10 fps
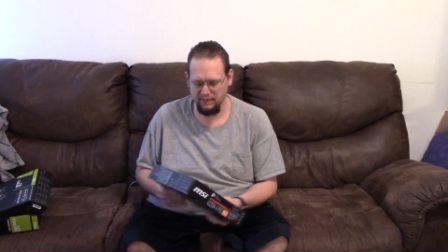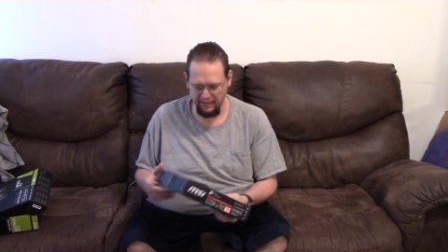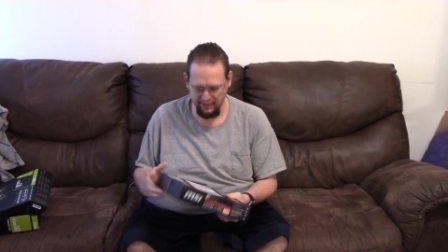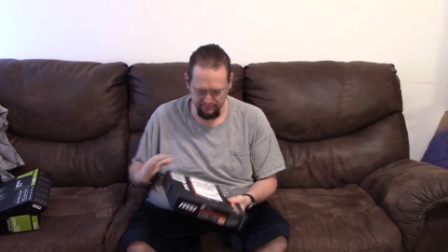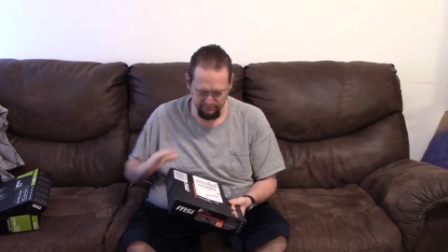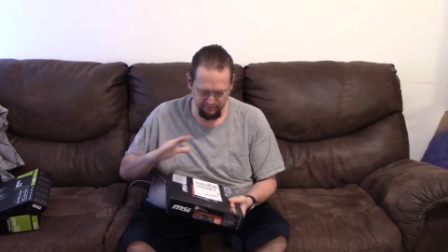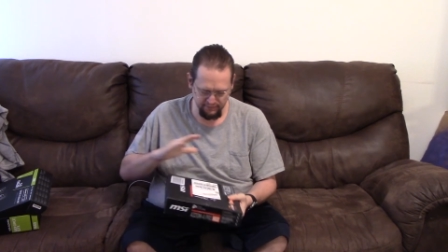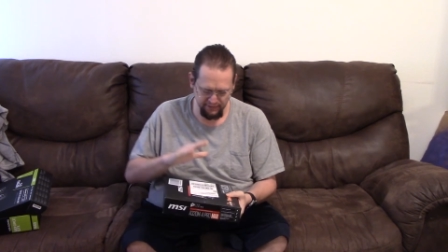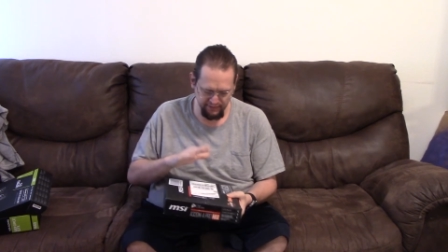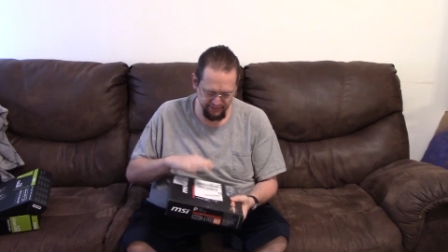Now,
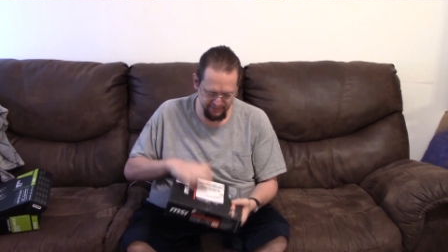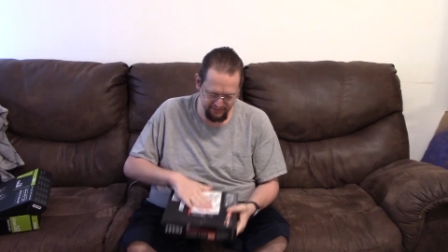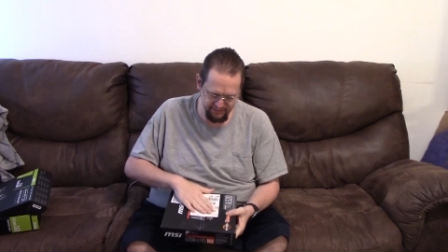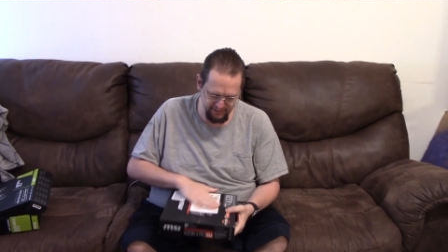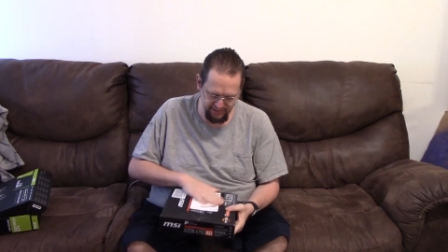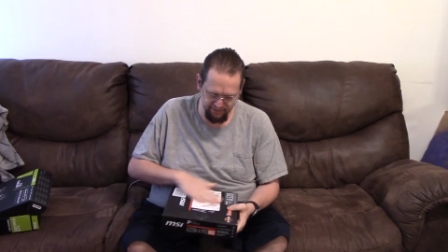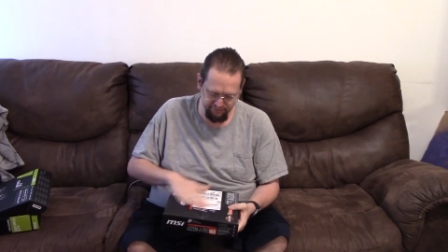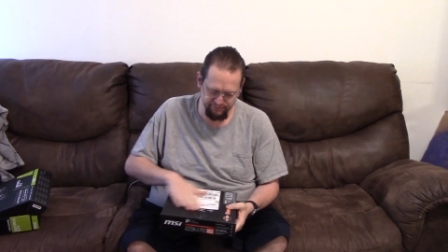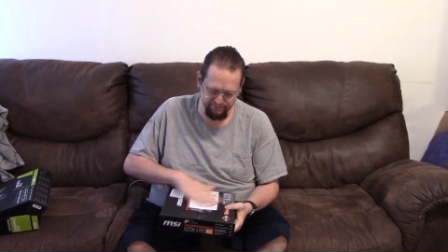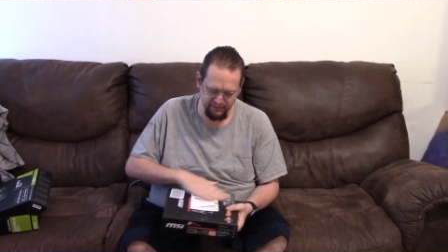it does
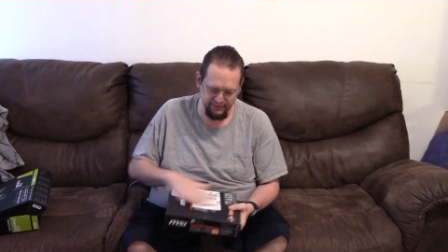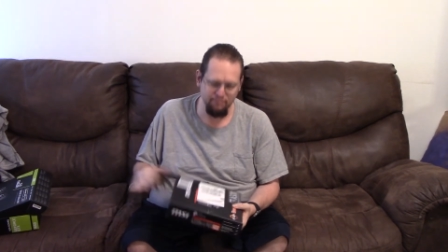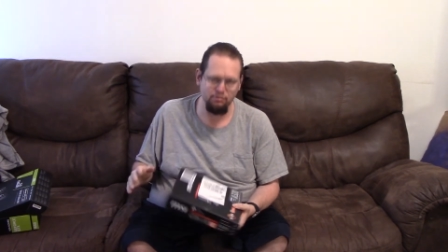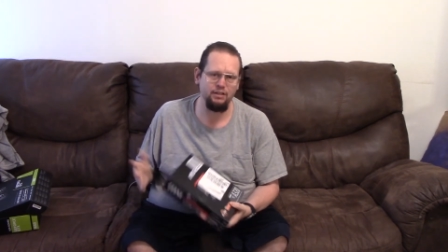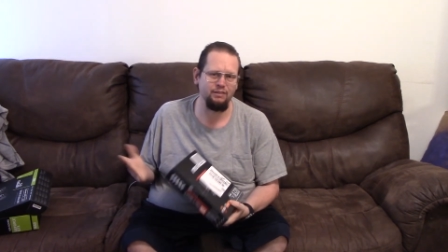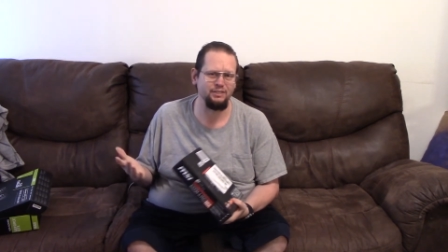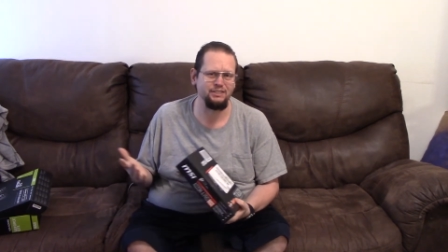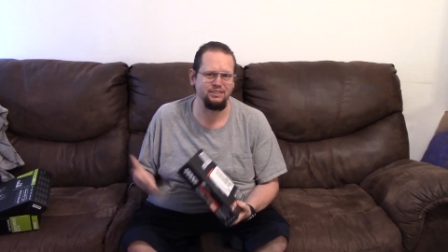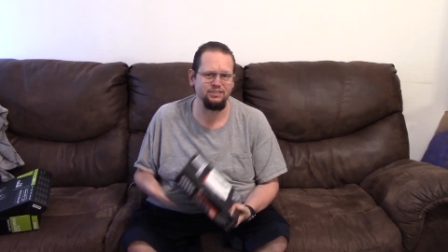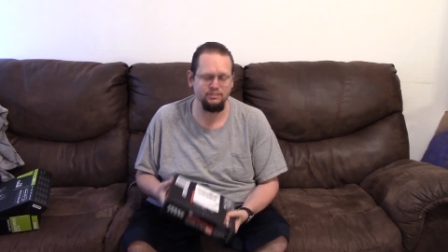have a label on it which
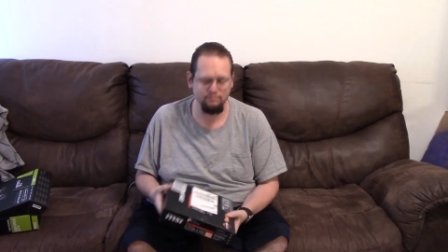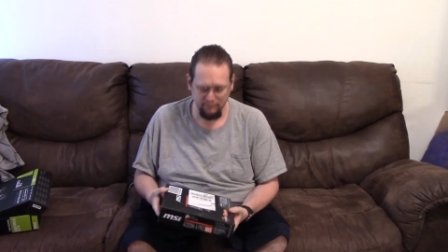just